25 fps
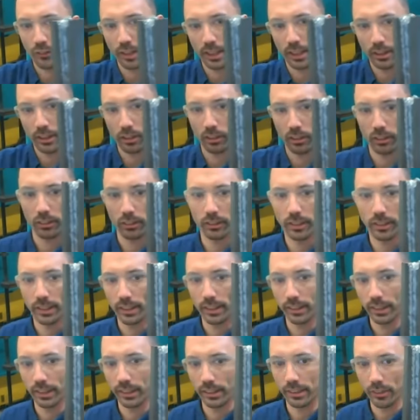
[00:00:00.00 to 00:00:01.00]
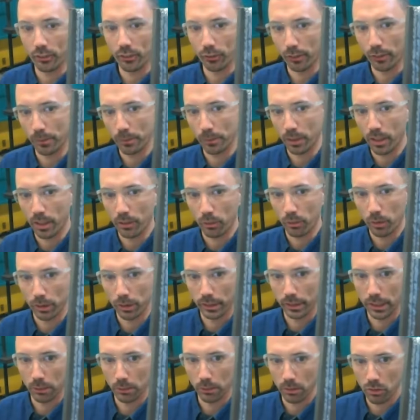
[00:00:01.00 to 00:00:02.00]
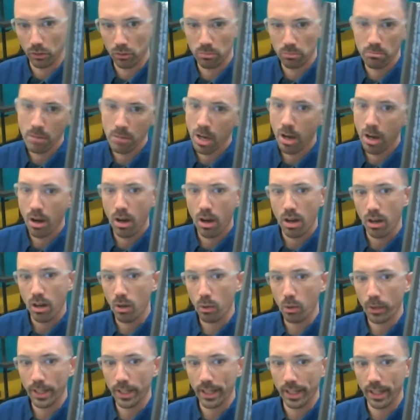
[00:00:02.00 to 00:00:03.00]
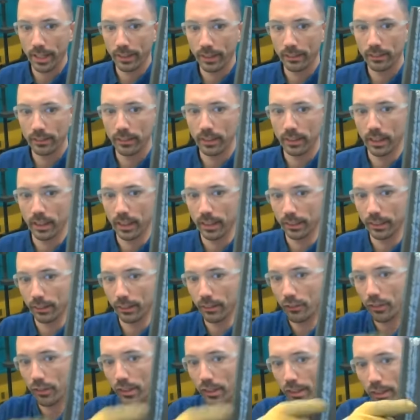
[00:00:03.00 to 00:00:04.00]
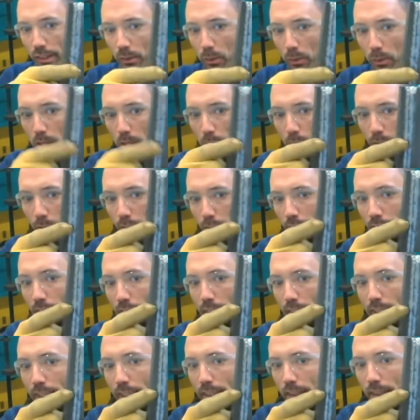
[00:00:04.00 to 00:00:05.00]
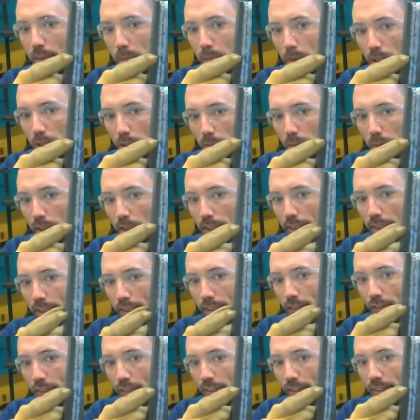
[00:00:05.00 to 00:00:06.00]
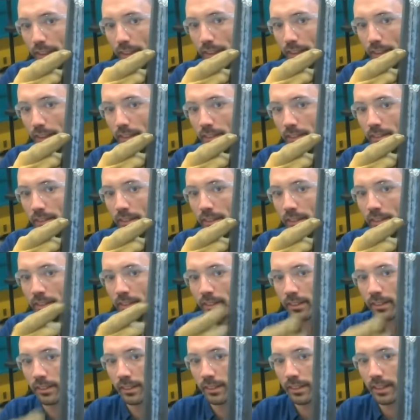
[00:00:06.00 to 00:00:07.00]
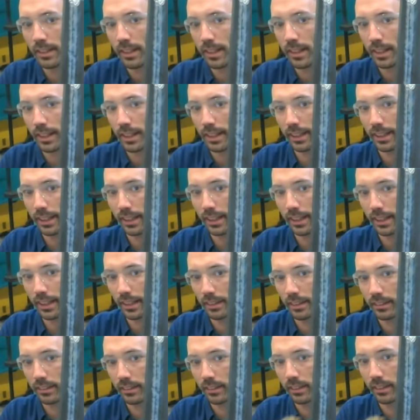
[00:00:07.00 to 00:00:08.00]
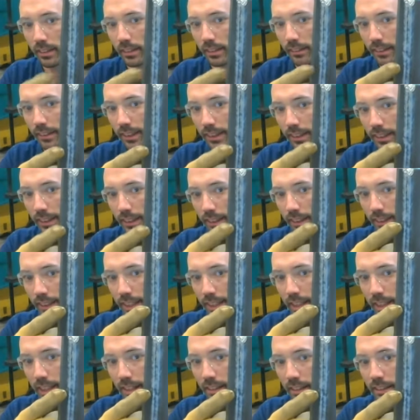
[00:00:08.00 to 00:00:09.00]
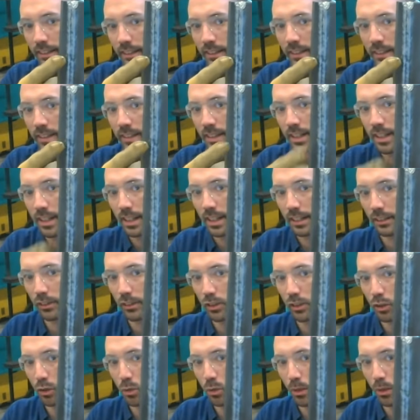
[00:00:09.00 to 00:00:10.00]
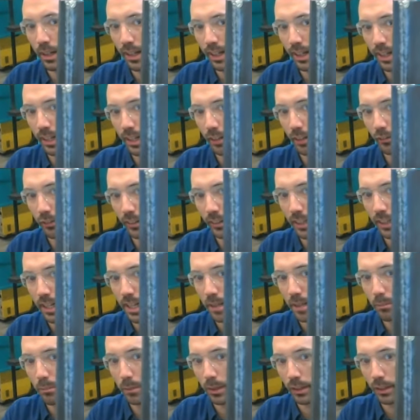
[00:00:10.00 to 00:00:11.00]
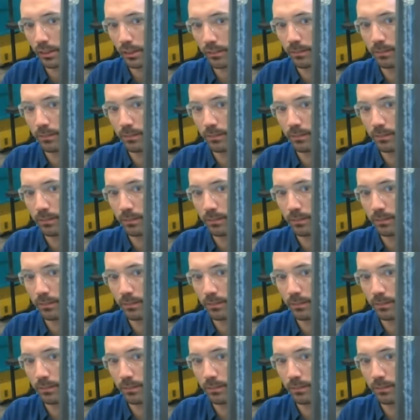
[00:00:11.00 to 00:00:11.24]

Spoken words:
at all, and I just ripped off one that was okay. There is a little wobble right in the bottom line. You can see it there. Right there, yeah. I don't quite care for that, but